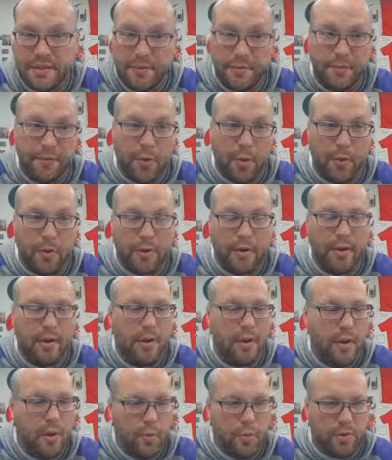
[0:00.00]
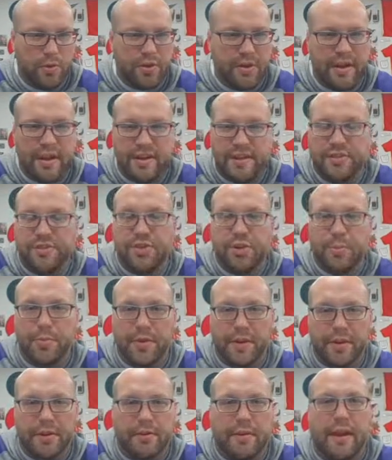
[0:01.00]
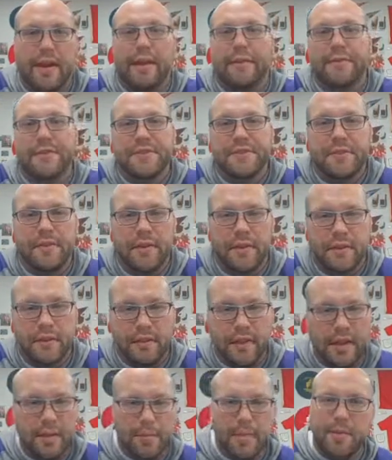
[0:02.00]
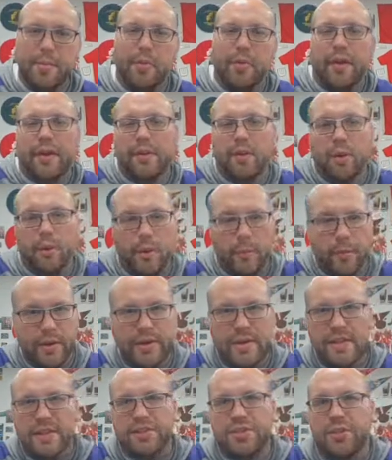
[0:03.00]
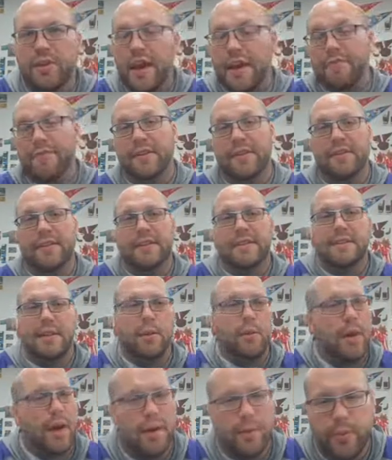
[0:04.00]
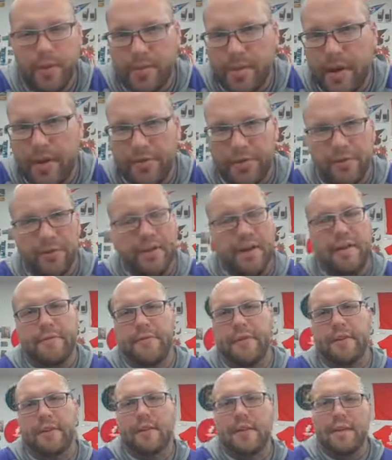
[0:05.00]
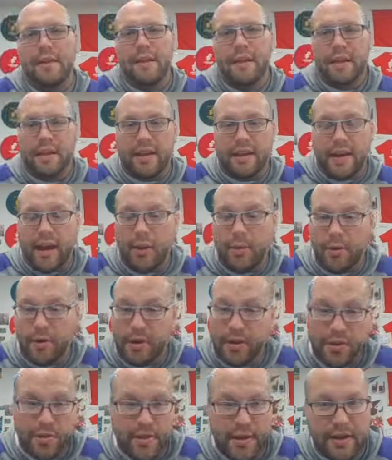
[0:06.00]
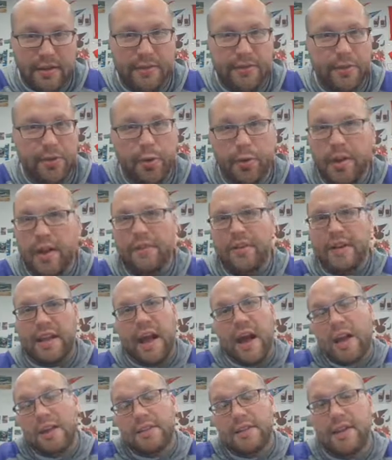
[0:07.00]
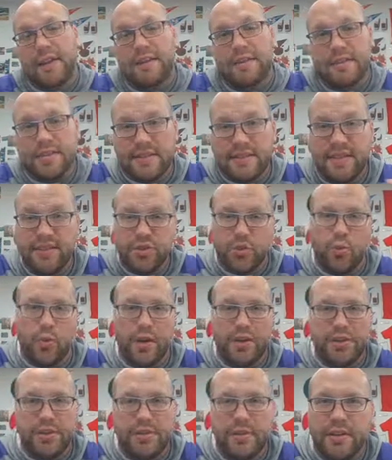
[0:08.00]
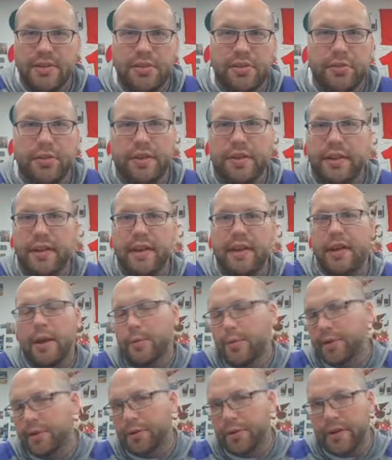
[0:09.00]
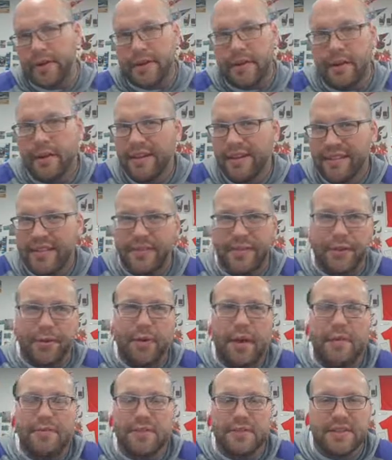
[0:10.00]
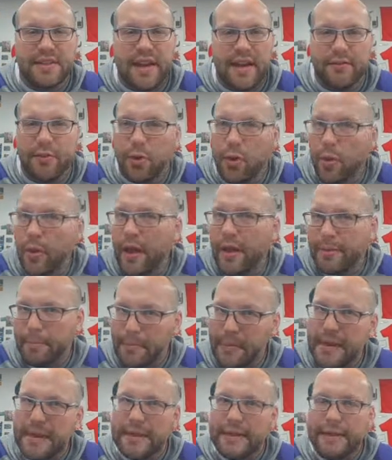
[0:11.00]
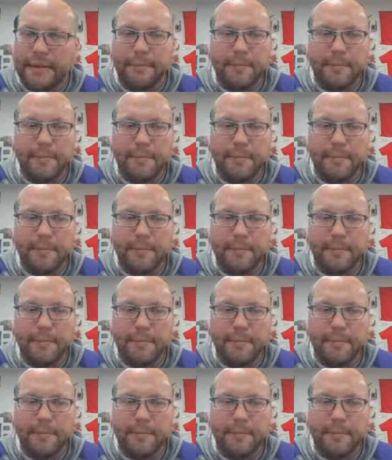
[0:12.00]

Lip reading: four, we're looking at interpreting graphs. And a lot of people I know when we teach graphing, they say, why do we bother graphing? And I would argue that if you don't have a context, a situation that you're looking at, I would agree that the graph doesn't have a whole lot of meaning.